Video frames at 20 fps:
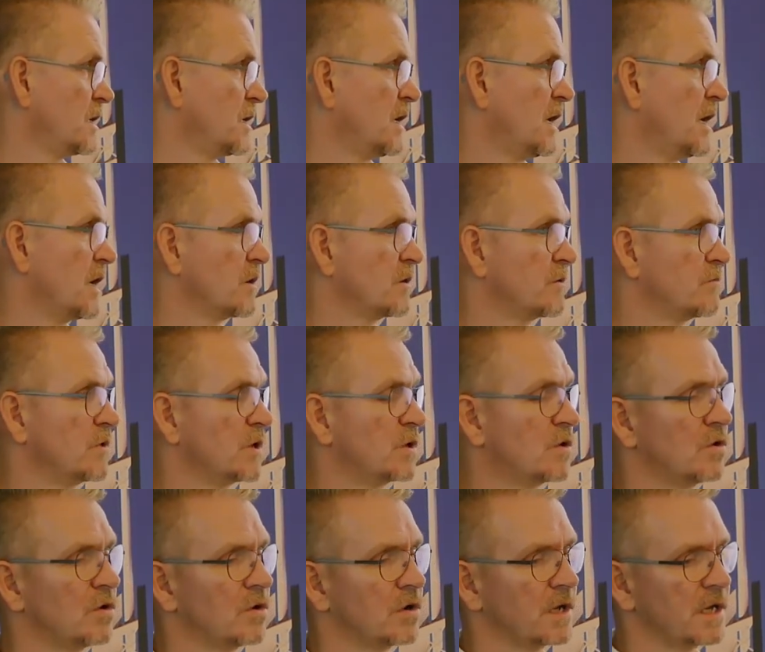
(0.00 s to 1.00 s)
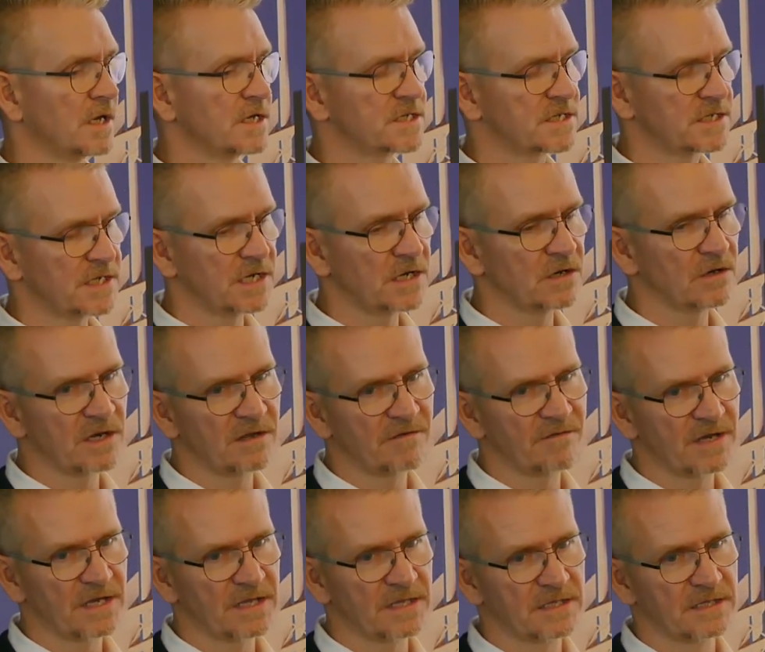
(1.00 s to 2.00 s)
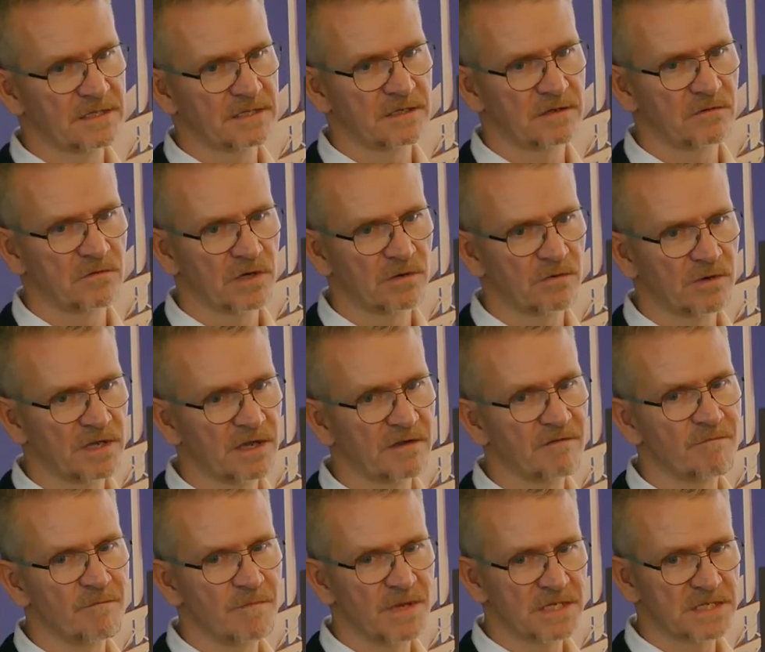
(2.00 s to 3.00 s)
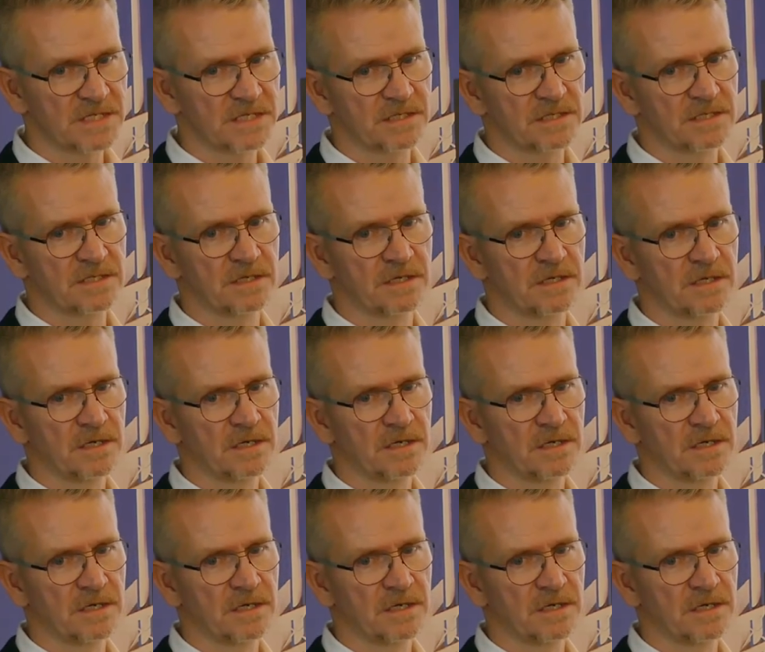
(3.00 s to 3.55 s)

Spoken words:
I don't recall a single event where we have missed